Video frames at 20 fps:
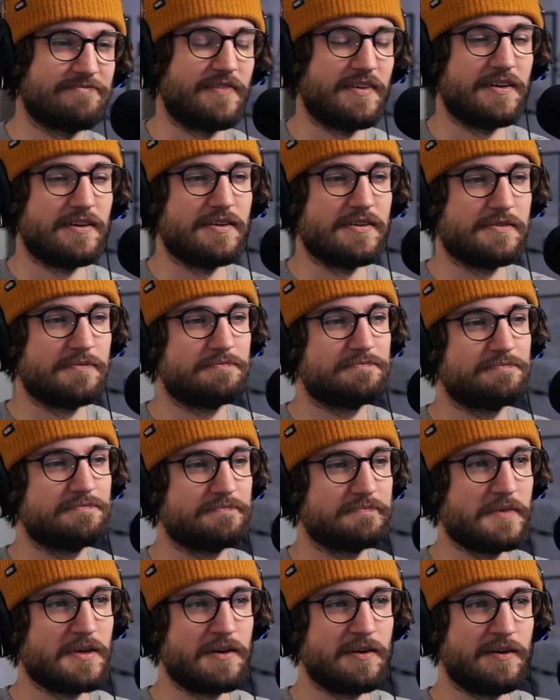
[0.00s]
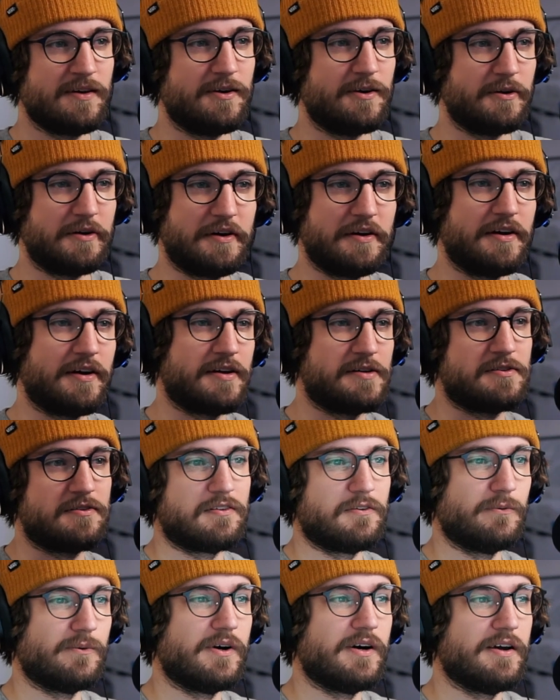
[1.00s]
No. Oh. Okay, I can
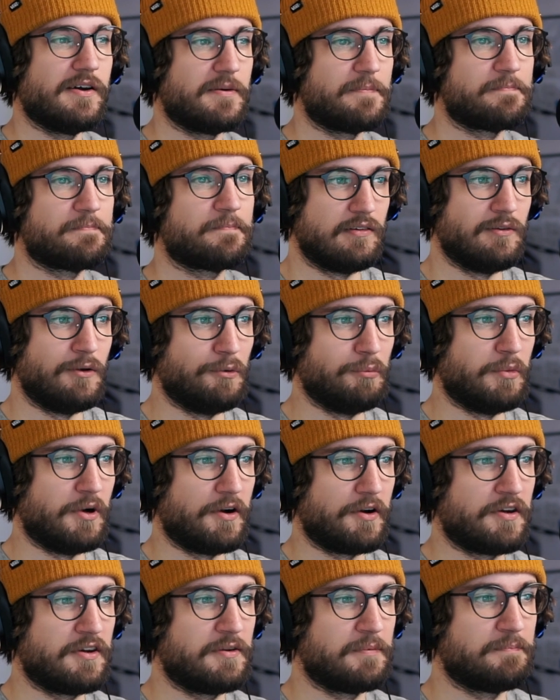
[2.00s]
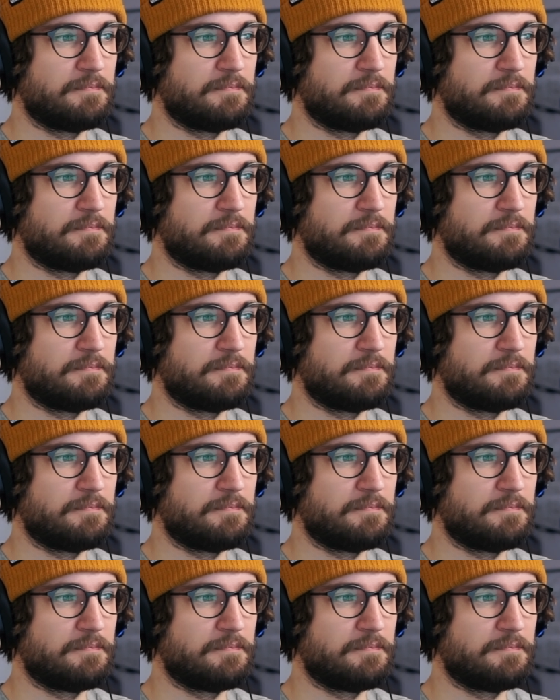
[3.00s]
see why. It's not Mark.